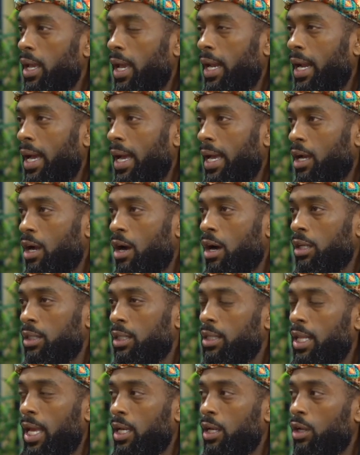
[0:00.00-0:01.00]
and I called
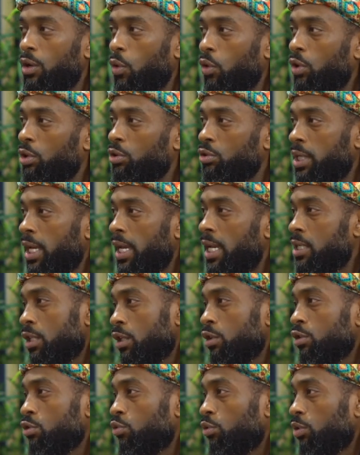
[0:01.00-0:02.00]
it like an oil change
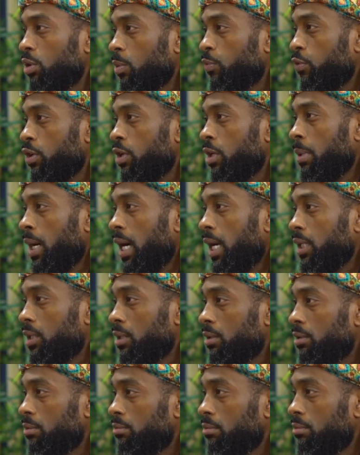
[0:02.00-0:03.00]
and a tune up for your body.